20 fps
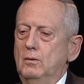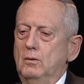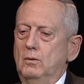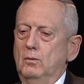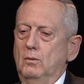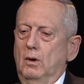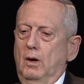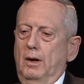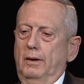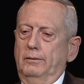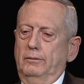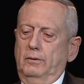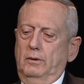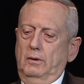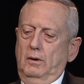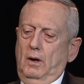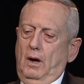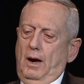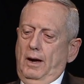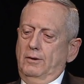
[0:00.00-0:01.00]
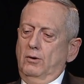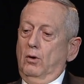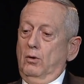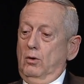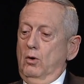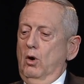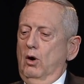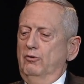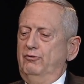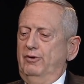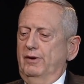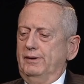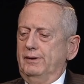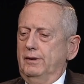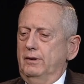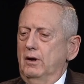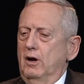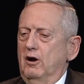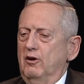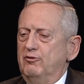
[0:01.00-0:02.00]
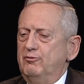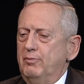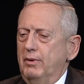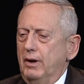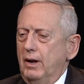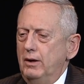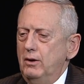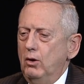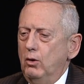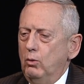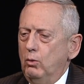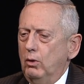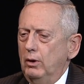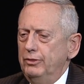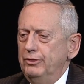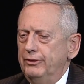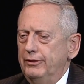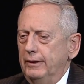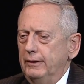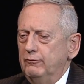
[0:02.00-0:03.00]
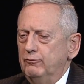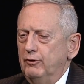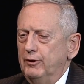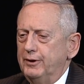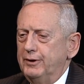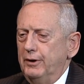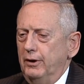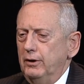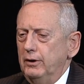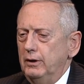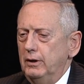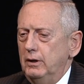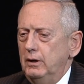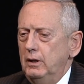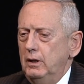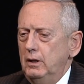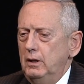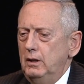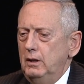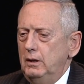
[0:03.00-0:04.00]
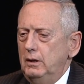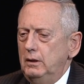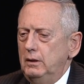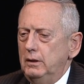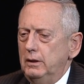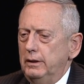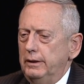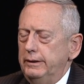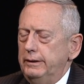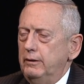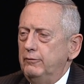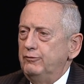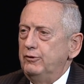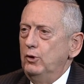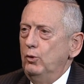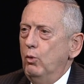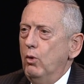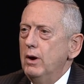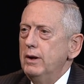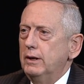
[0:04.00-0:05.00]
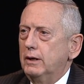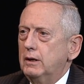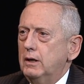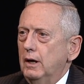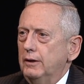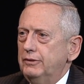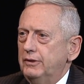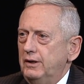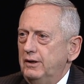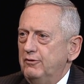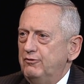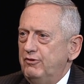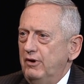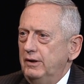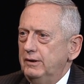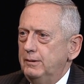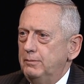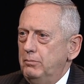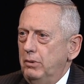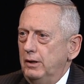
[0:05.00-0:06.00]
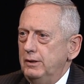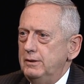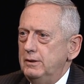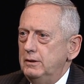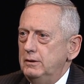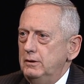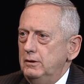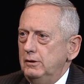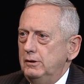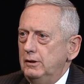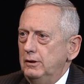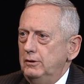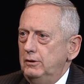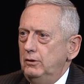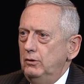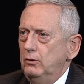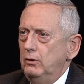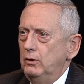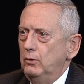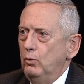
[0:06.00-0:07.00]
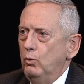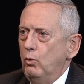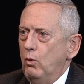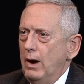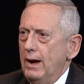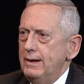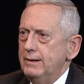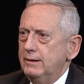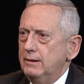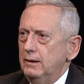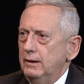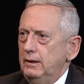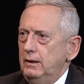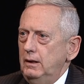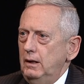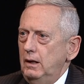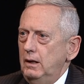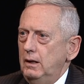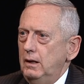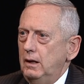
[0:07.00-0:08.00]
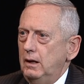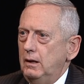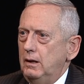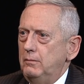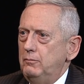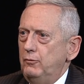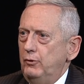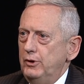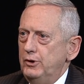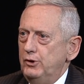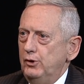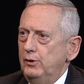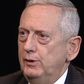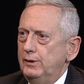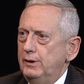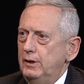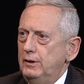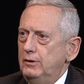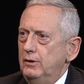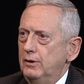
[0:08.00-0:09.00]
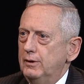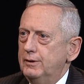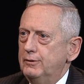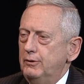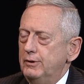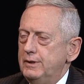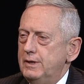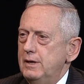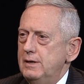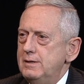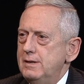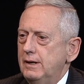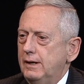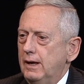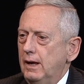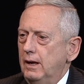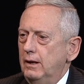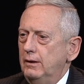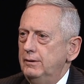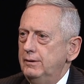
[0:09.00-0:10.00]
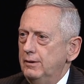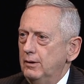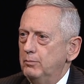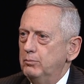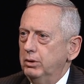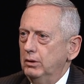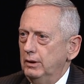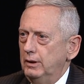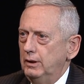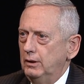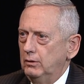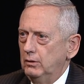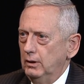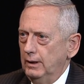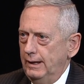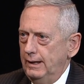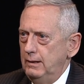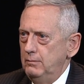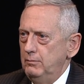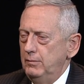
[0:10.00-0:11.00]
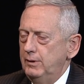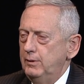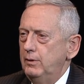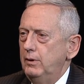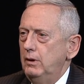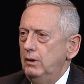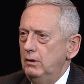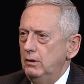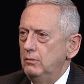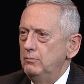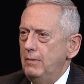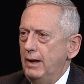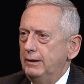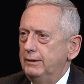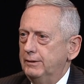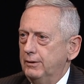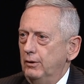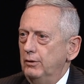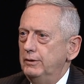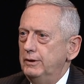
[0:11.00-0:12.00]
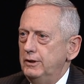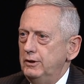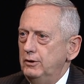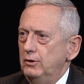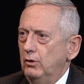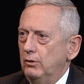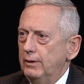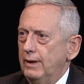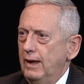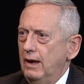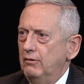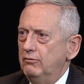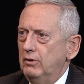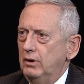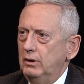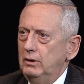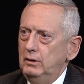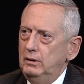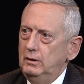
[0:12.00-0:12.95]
Well, I don't know if it's enough, but I know one thing for certain. If you want to cut the defense budget, you should do it wisely and reducing your strategic ends, your political aims. Make certain that you don't have a